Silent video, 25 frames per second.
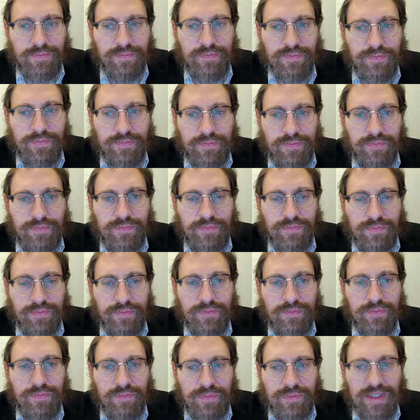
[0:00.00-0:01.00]
Yeah.
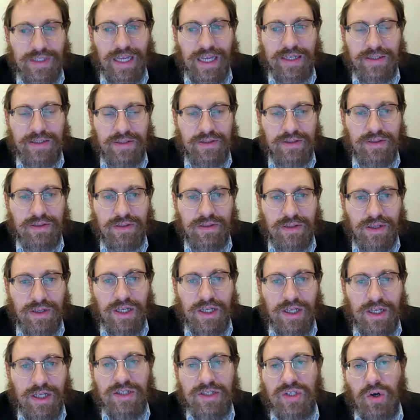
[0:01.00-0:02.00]
Nice.
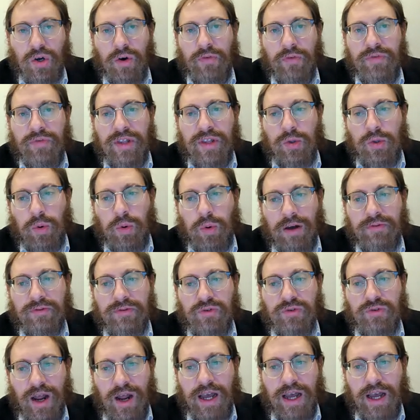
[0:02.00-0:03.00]
So if the twelve
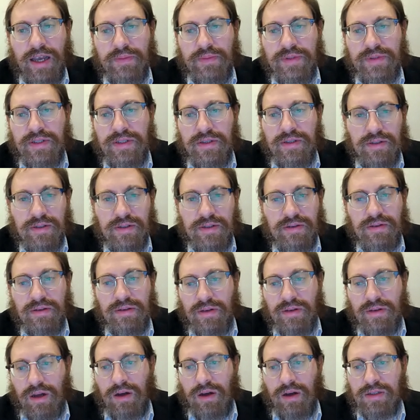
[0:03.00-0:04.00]
tribes
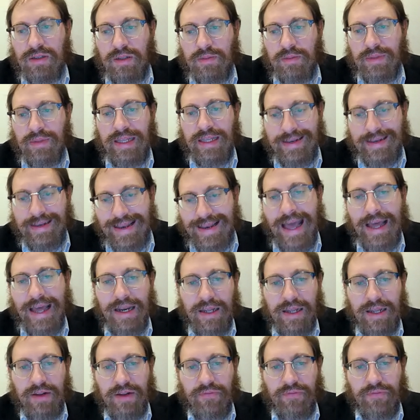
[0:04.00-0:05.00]
ultimately
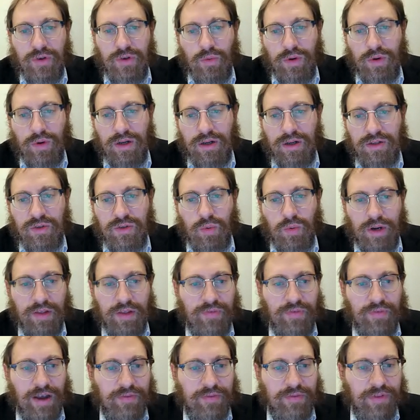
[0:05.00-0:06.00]
netted, if you will,
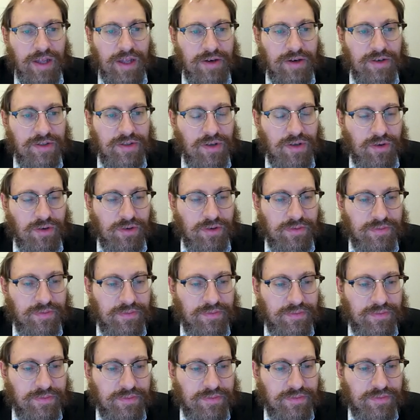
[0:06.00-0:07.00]
twenty-five letters total.
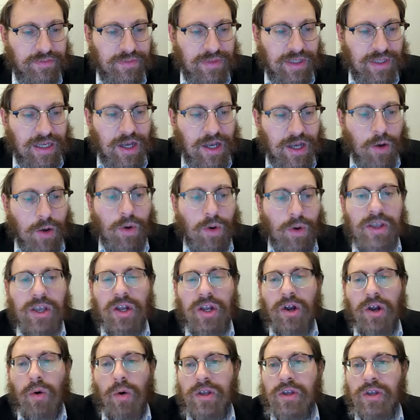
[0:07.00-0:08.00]
Well,
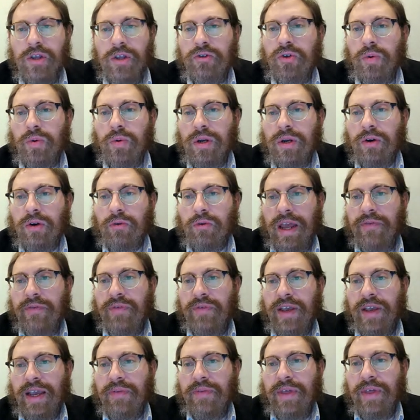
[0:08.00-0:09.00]
you know, when you do
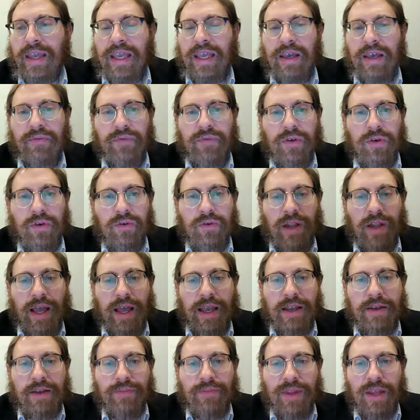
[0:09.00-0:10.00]
engraving and they give you
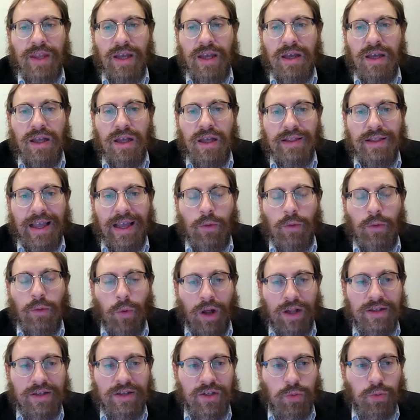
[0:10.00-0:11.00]
like, like
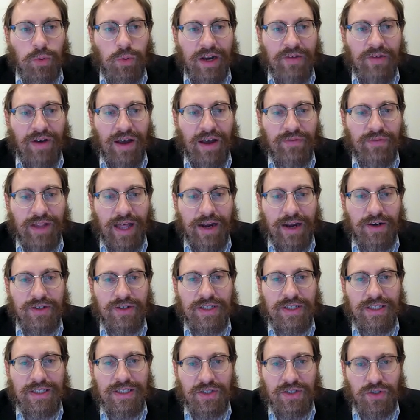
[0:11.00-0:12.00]
one to twenty-five
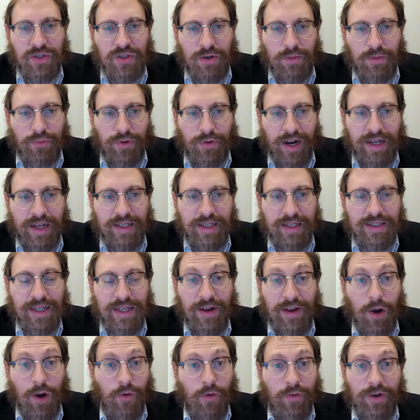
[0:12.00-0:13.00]
letters is a certain price.
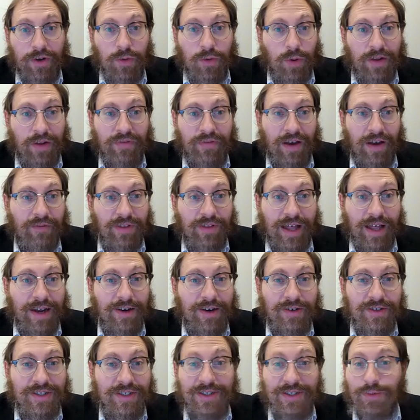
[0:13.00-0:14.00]
And then over twenty-five
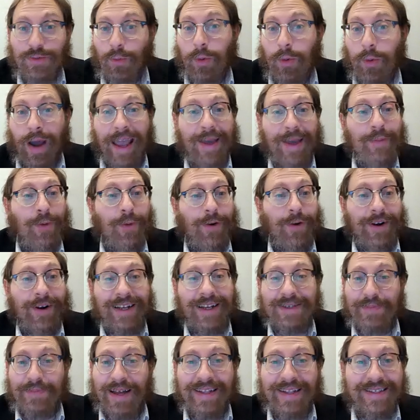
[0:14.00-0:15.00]
letters is way more
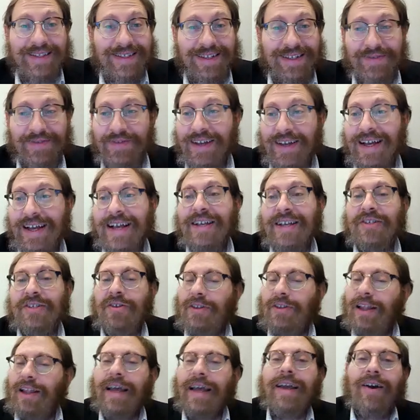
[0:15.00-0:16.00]
expensive. So
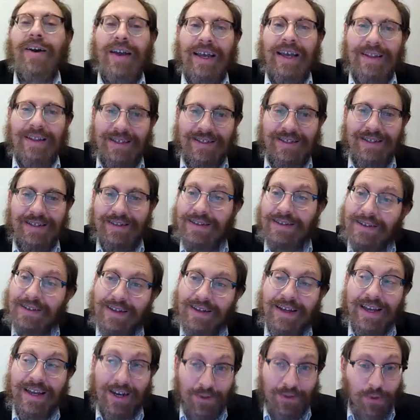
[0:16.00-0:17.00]
they're like, okay, listen,
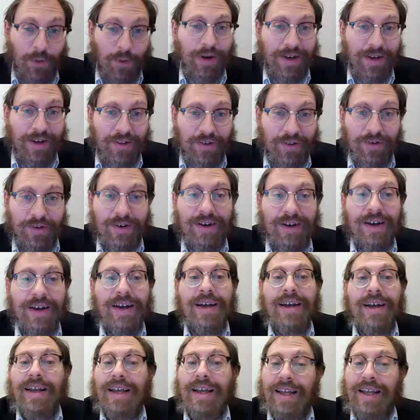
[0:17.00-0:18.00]
here's what we're going to
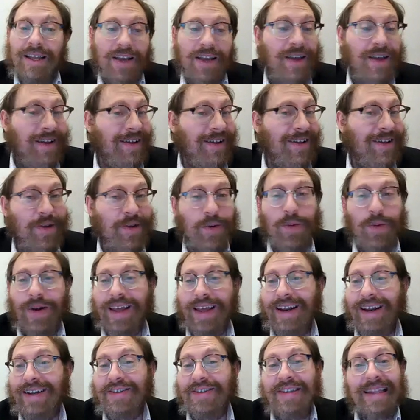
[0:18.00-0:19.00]
do. We're
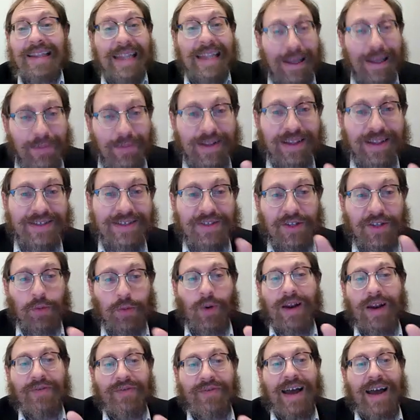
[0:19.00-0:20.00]
going to limit this to
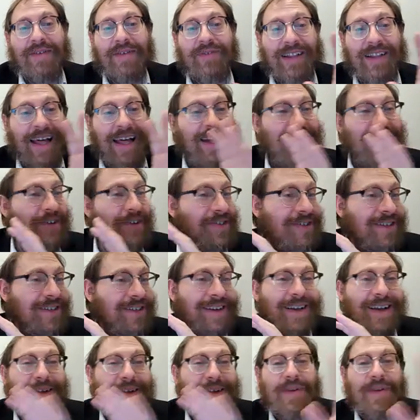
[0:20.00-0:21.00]
twenty-five letters
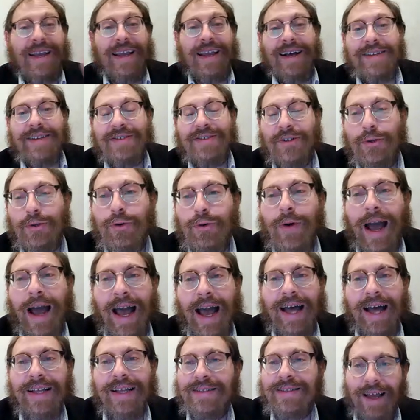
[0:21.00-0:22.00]
because who
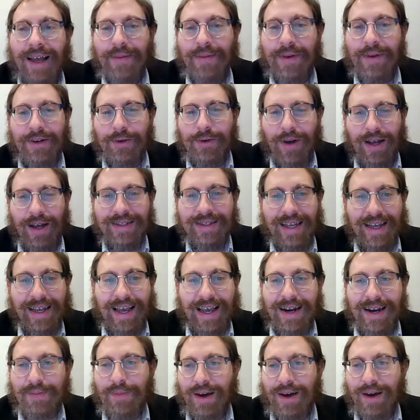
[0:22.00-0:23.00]
has, I mean, who has that
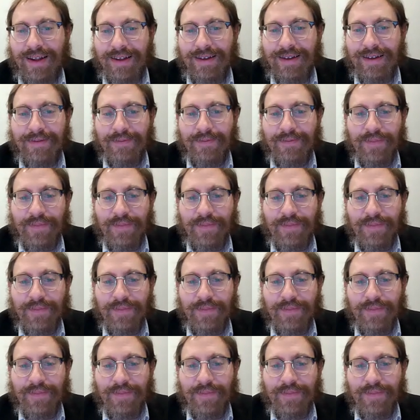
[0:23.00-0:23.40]
kind of money?